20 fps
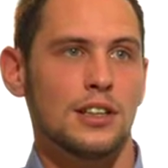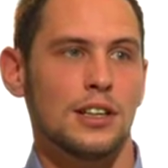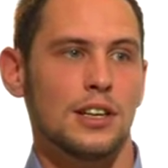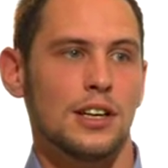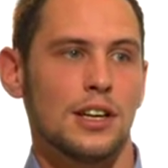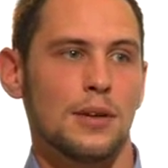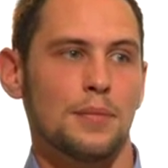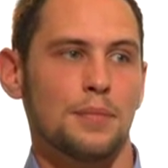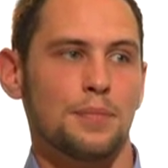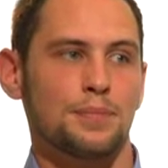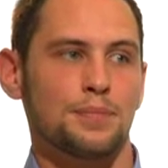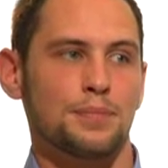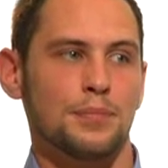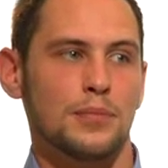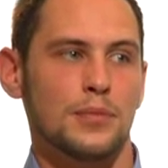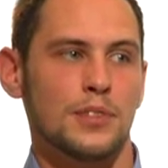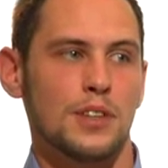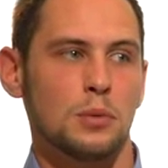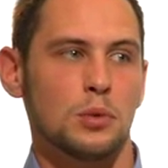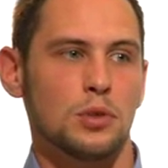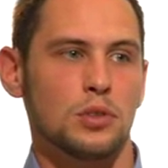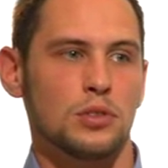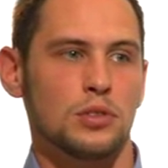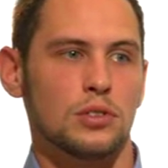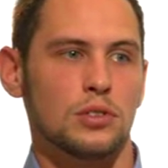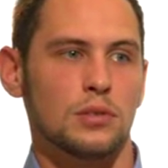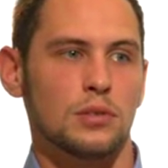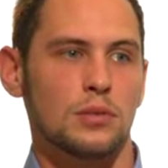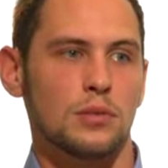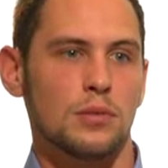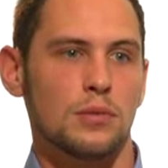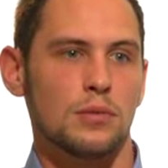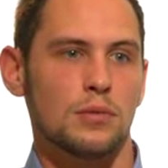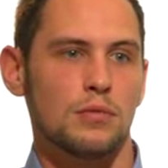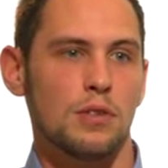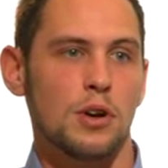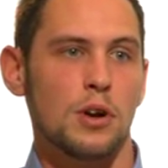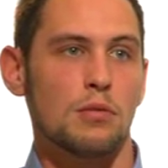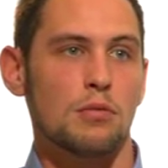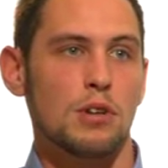Um, it was
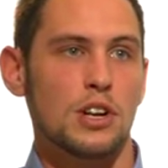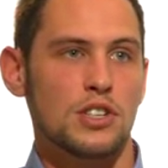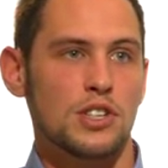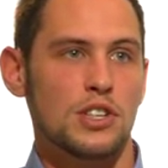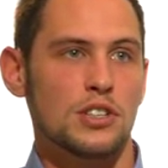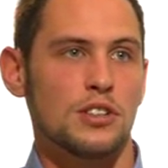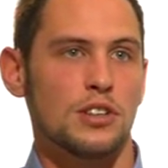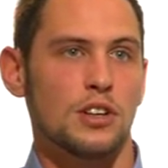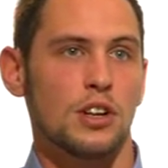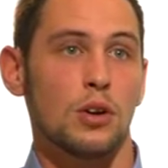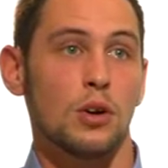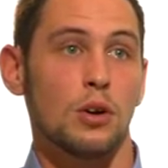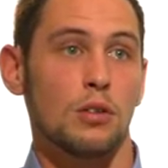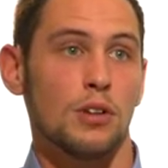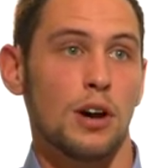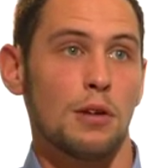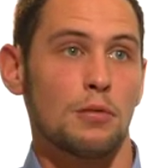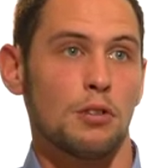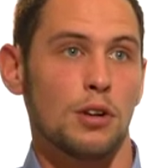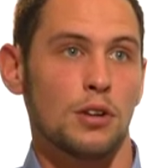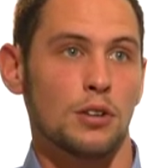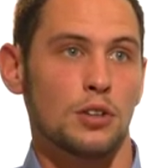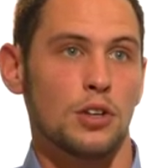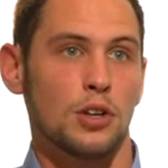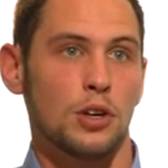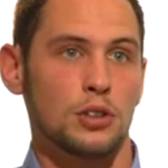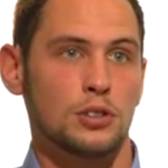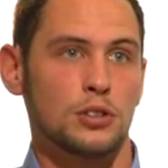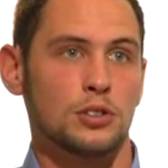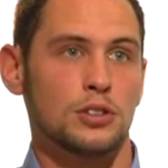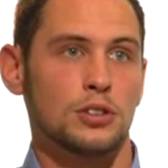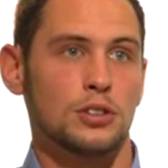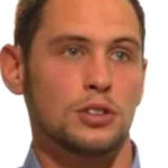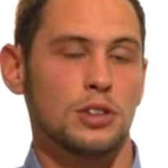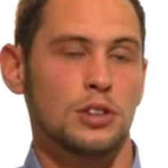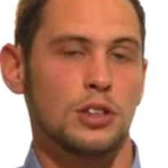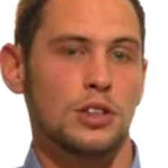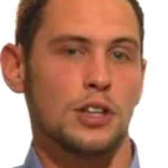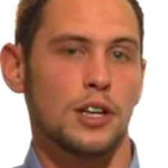very rigid and a lot of upfront costs.